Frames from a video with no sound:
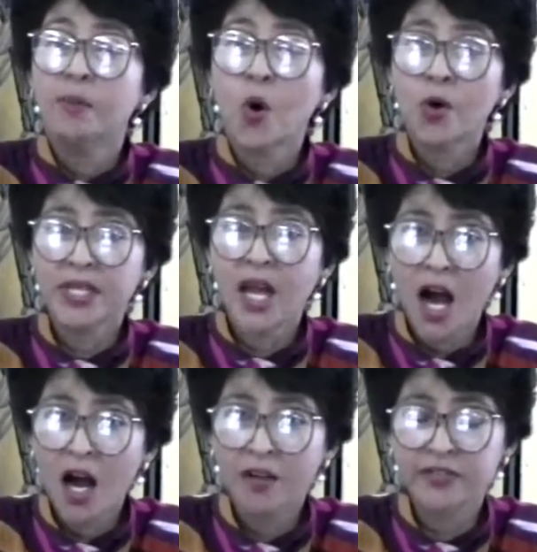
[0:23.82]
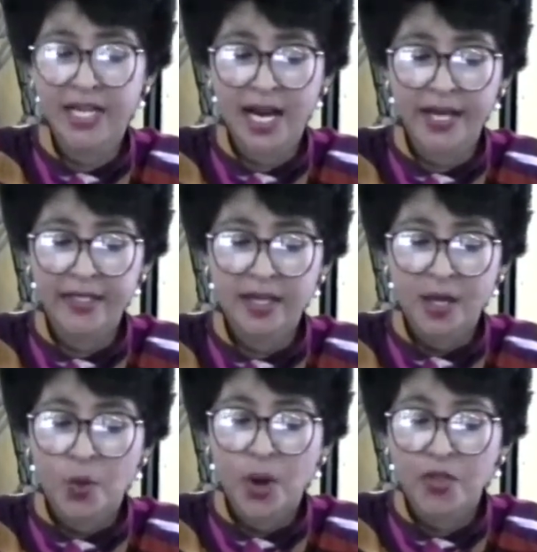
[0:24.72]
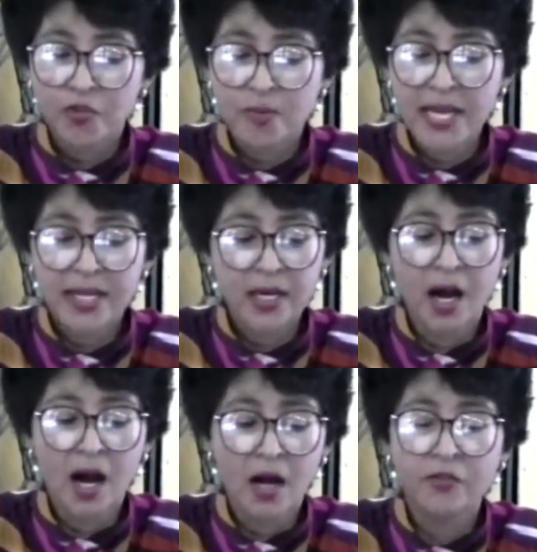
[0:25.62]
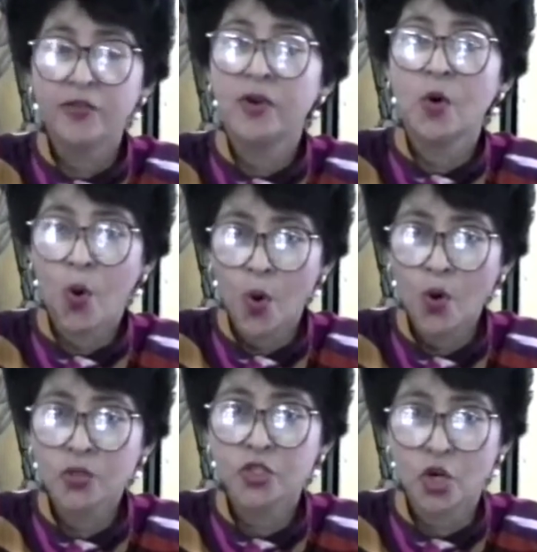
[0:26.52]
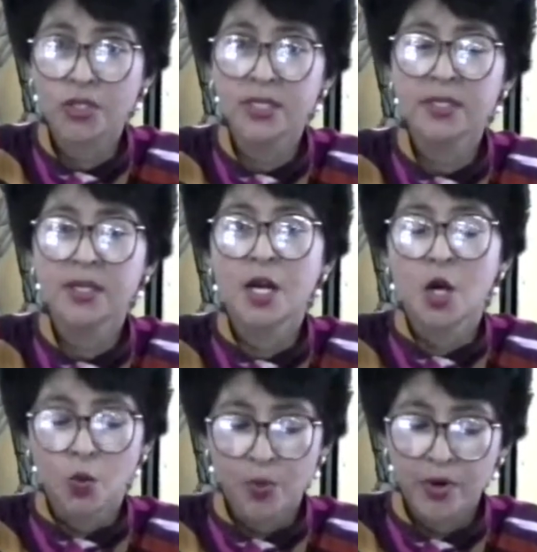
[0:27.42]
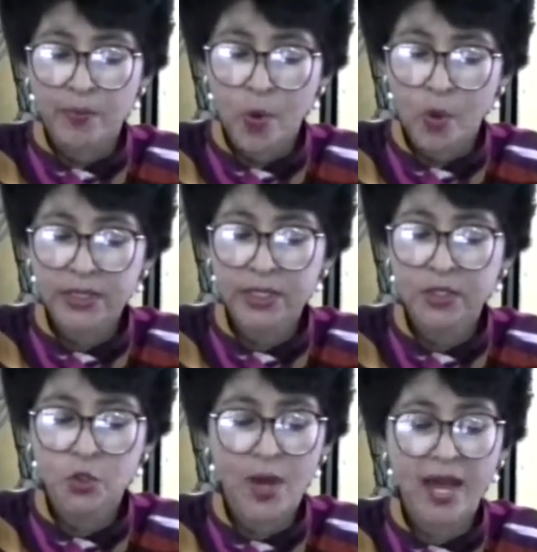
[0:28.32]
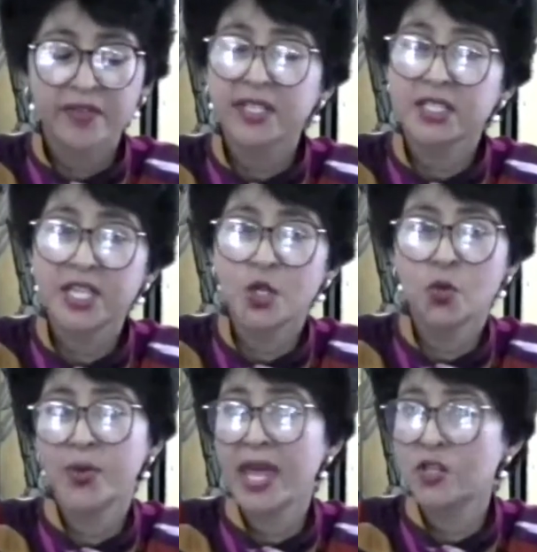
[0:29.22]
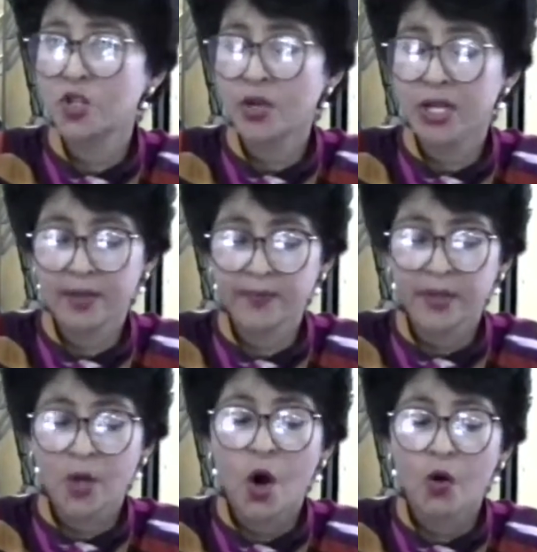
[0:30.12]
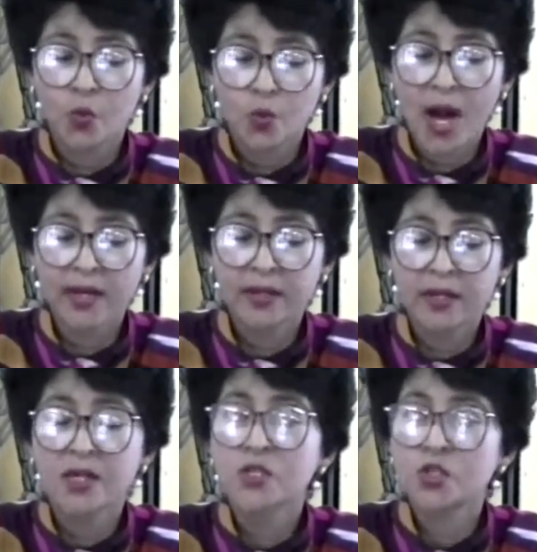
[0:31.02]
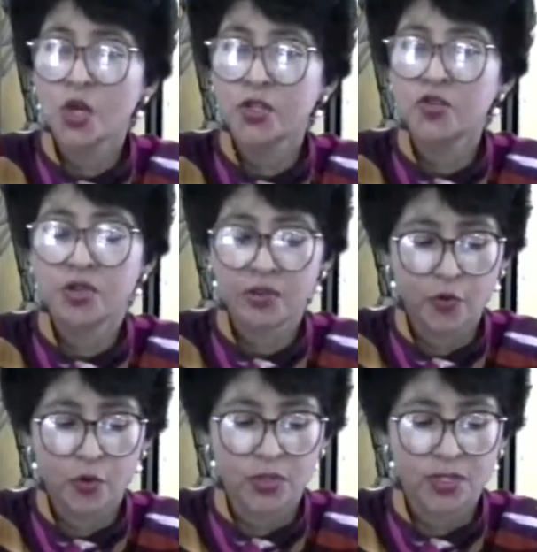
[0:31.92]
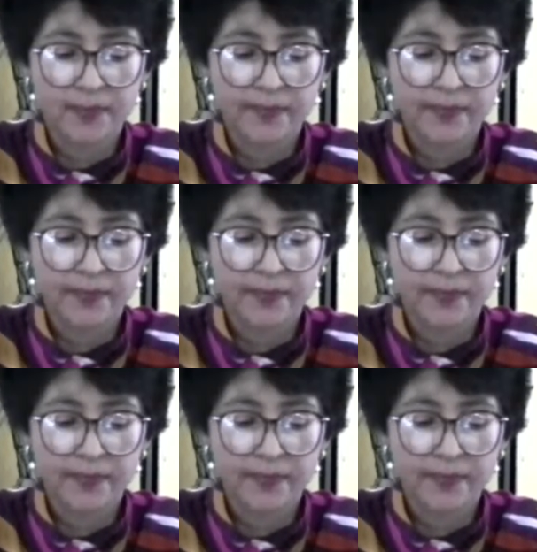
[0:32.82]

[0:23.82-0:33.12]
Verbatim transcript: More than half died, while the remaining half, all joggers, were reported to have continued with their jogging on one solitary foot.